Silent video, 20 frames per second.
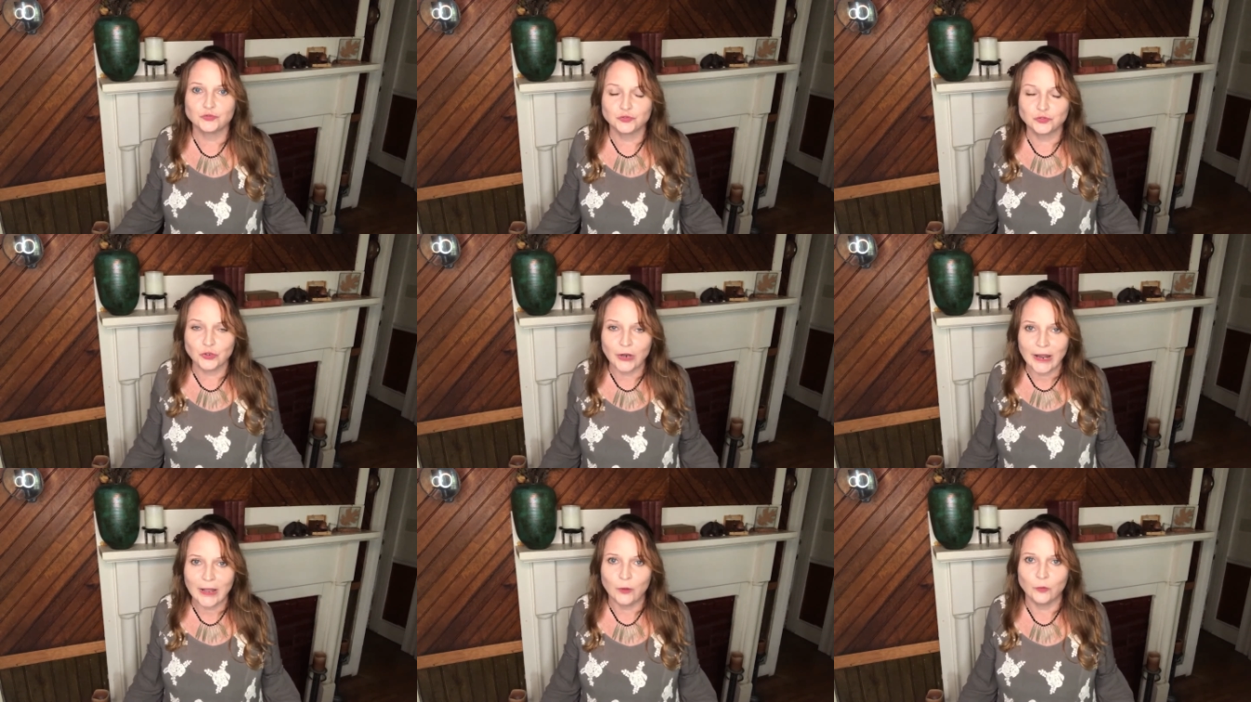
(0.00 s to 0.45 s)

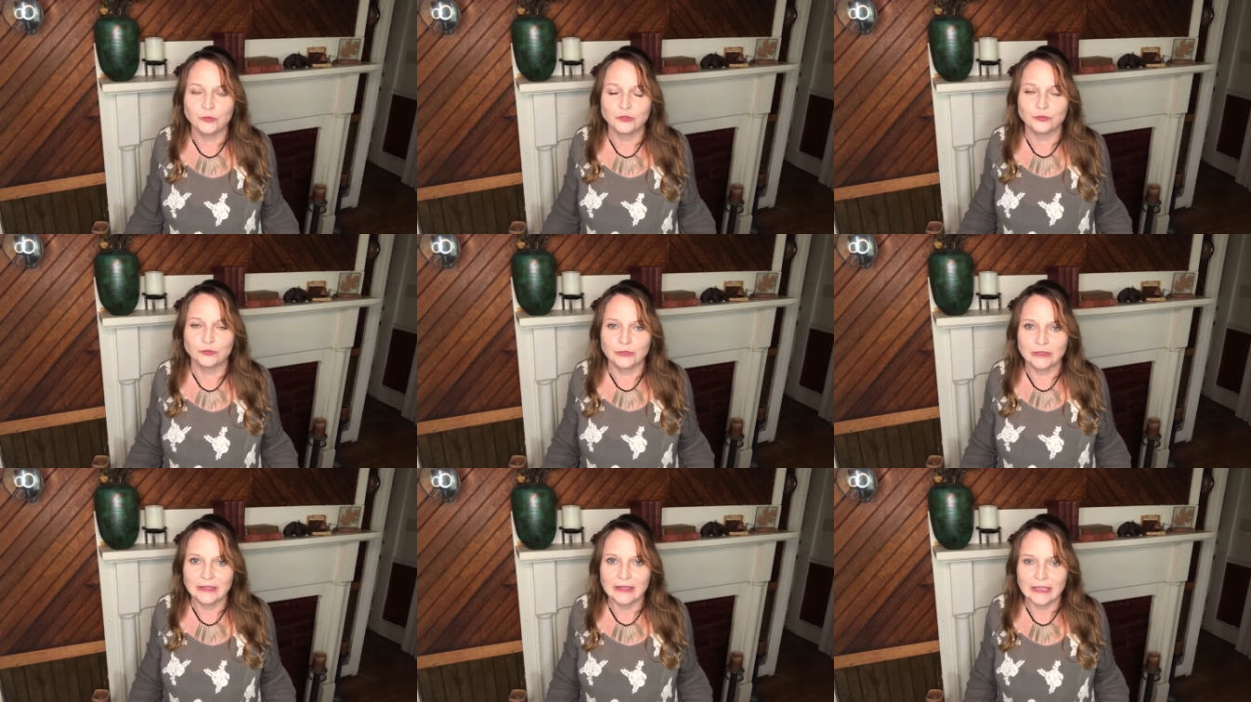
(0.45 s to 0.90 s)
route
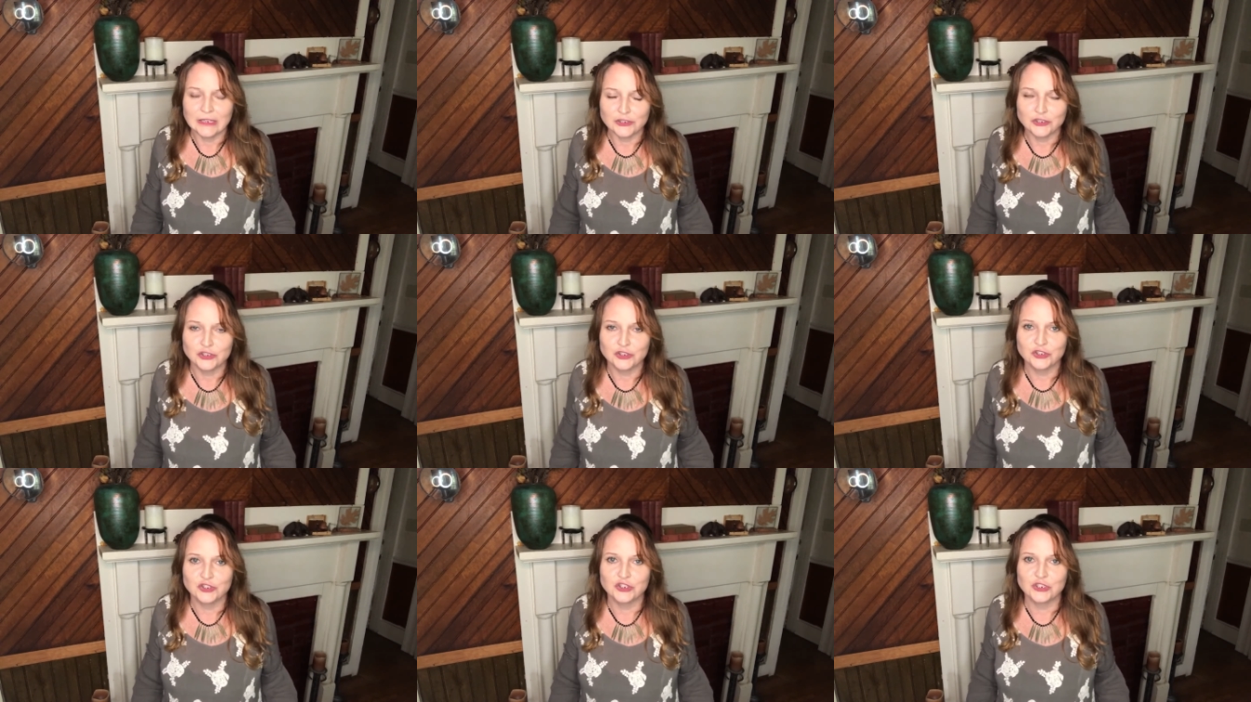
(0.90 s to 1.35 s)

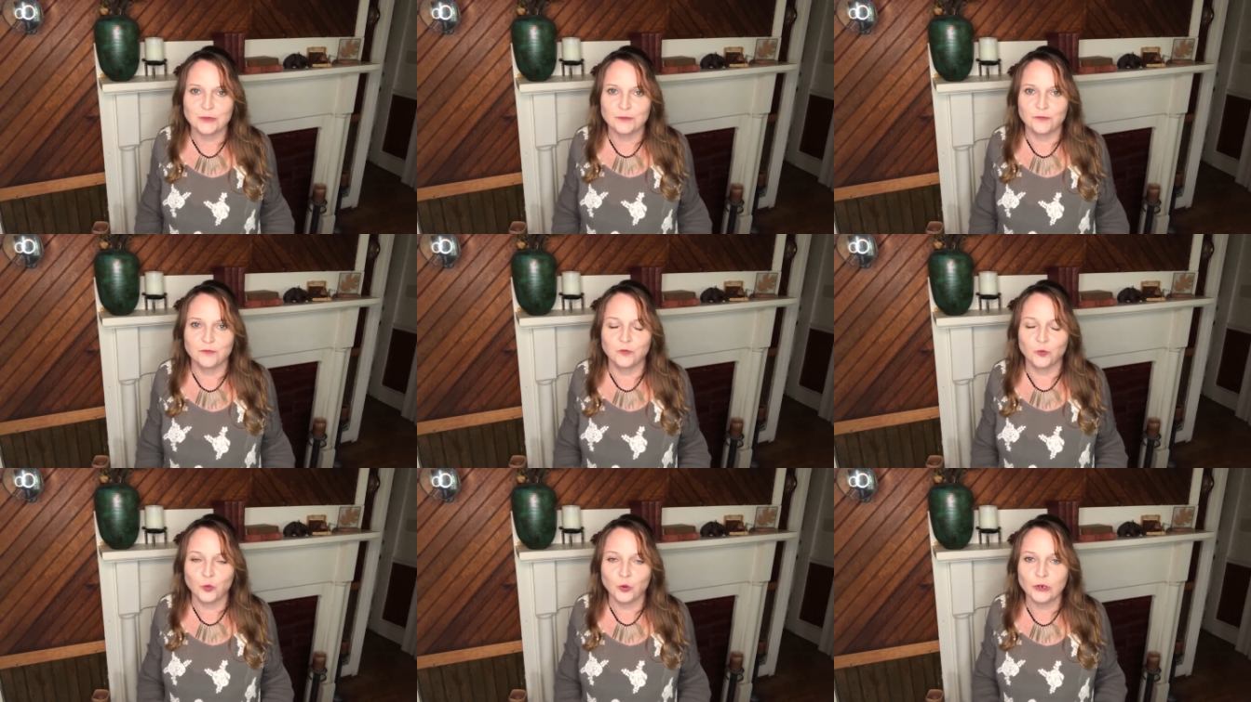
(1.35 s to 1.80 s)

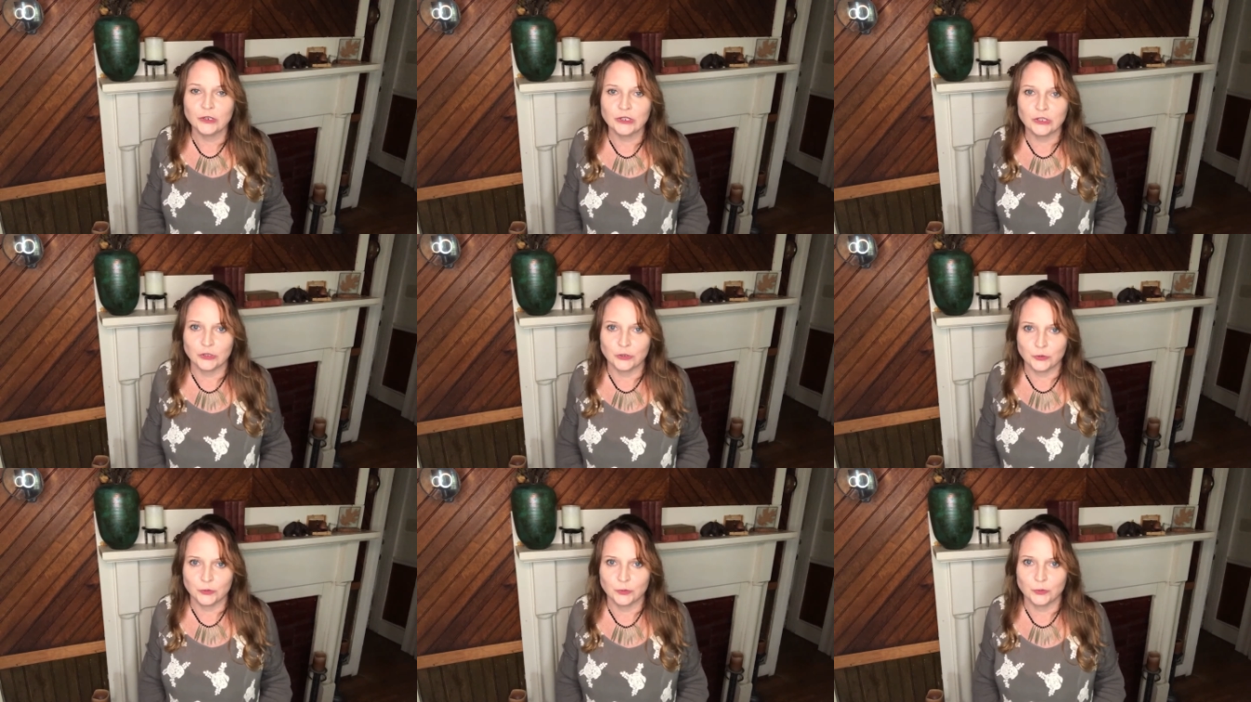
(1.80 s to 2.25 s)
relationship for
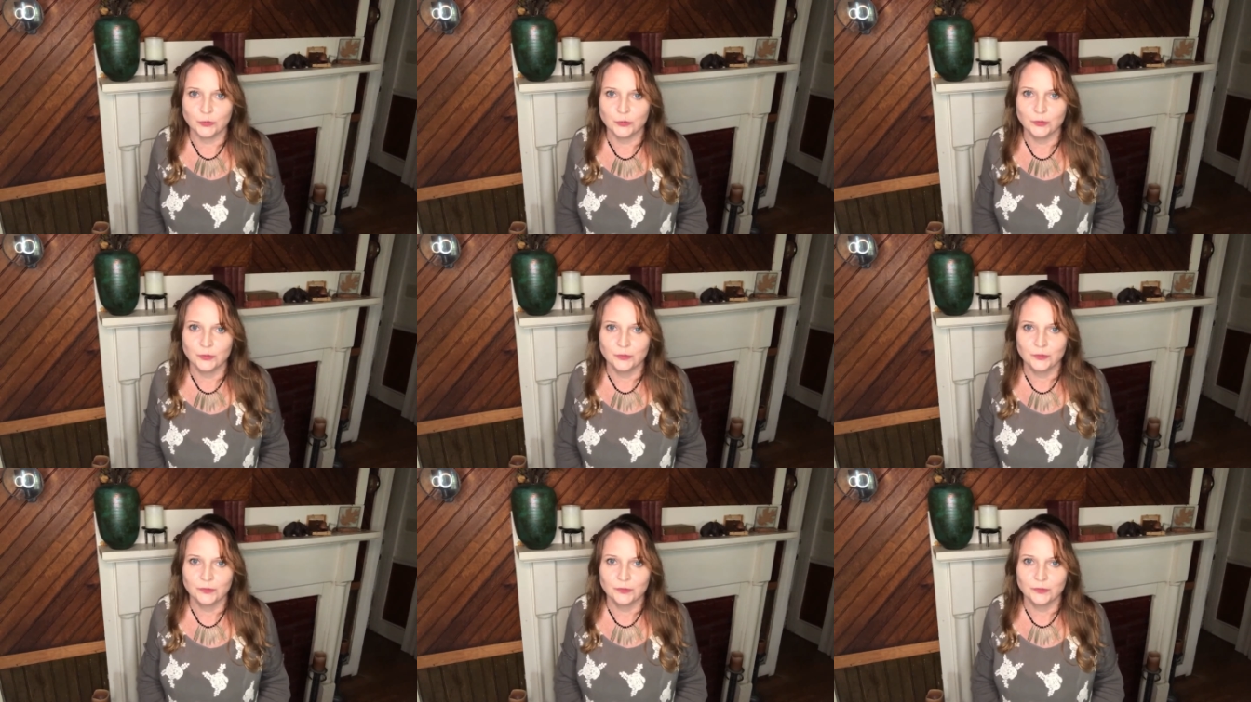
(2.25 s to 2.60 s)
you,